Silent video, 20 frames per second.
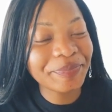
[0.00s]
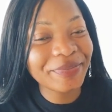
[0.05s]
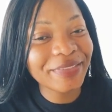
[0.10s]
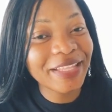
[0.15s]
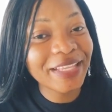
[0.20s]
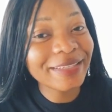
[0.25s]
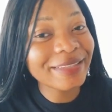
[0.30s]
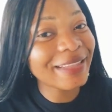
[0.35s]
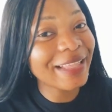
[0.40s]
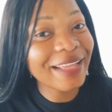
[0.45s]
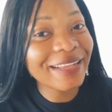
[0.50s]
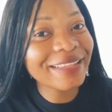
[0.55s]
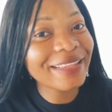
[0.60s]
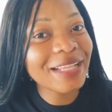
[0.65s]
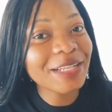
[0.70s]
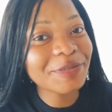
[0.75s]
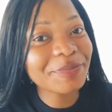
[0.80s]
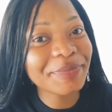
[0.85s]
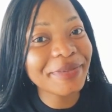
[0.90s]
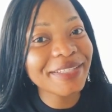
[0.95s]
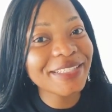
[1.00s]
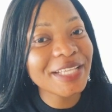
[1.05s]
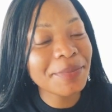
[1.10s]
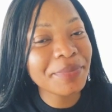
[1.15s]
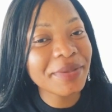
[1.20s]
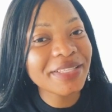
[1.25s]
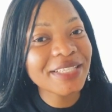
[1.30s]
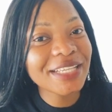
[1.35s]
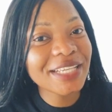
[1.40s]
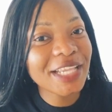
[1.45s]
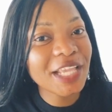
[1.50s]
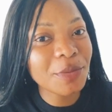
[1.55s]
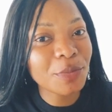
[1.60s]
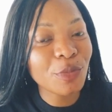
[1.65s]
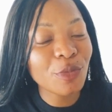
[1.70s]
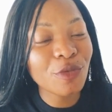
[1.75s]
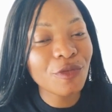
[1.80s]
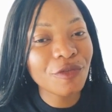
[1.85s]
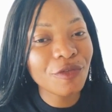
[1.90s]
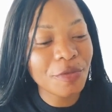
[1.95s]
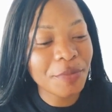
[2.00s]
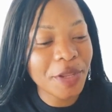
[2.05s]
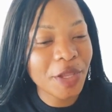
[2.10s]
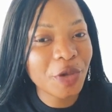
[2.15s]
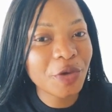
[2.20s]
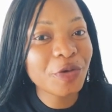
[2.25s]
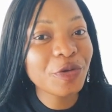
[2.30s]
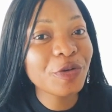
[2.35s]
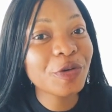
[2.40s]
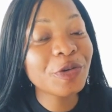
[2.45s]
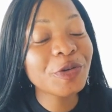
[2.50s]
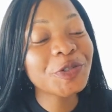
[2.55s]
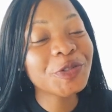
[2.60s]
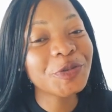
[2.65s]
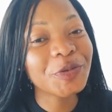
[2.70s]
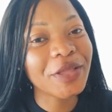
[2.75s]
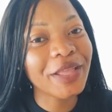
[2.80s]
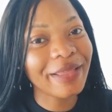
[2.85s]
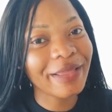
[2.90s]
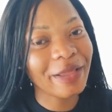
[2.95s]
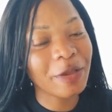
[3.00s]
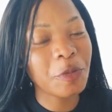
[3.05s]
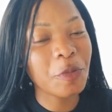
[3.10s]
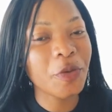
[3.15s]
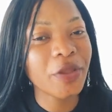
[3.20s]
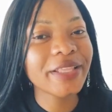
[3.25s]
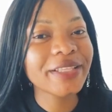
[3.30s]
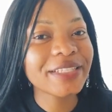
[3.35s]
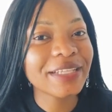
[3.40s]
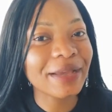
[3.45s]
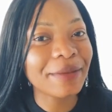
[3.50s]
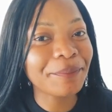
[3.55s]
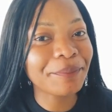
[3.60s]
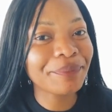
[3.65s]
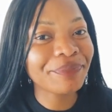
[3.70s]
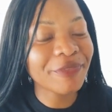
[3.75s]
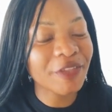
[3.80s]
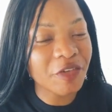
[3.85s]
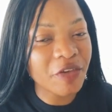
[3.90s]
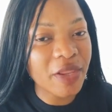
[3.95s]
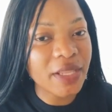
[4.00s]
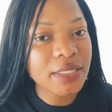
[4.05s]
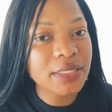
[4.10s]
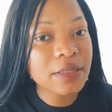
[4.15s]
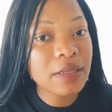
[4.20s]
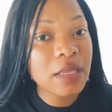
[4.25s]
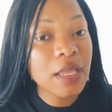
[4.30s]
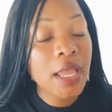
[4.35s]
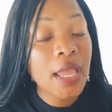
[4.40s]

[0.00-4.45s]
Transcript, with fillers: Then that that means a person can move from a cook to a waiter, right?